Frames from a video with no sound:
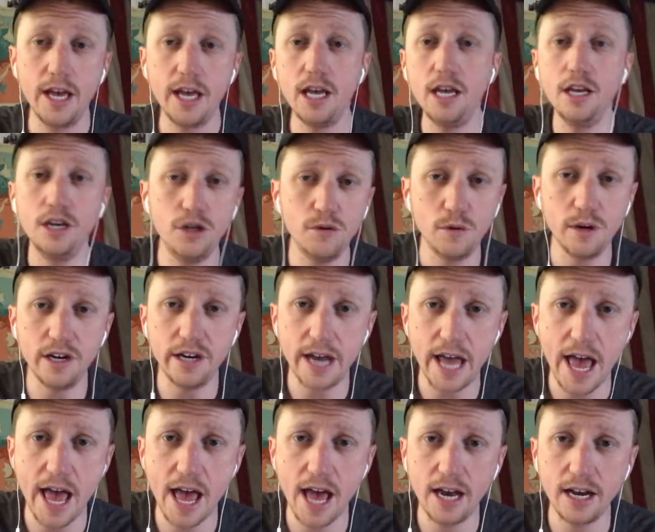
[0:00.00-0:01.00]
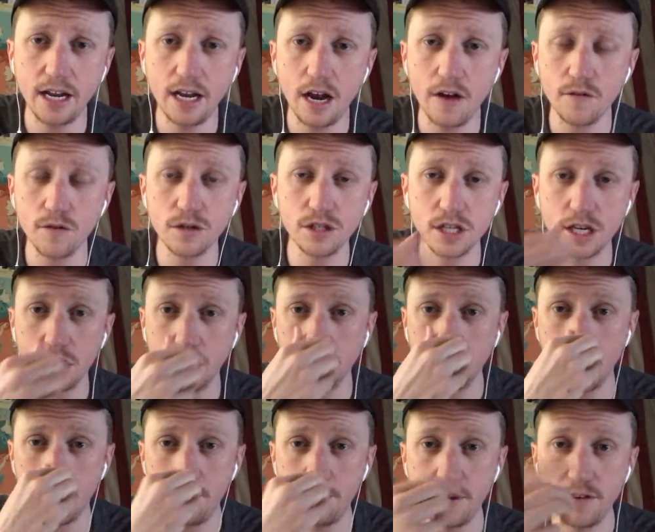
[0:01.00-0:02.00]
into a net, and everyone's going to
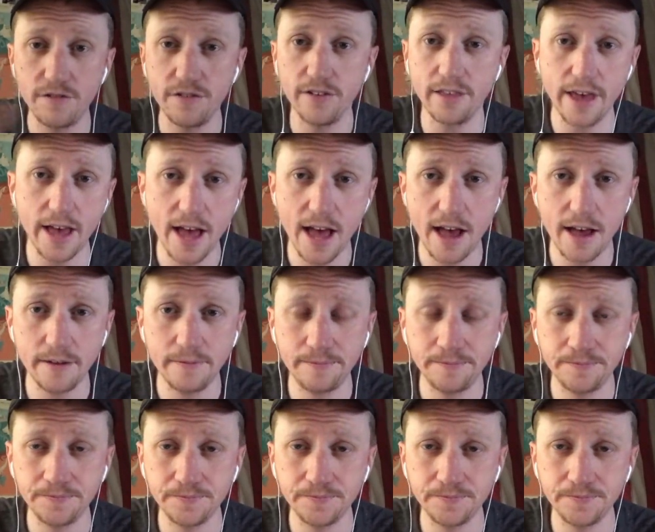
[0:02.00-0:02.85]
love me for that.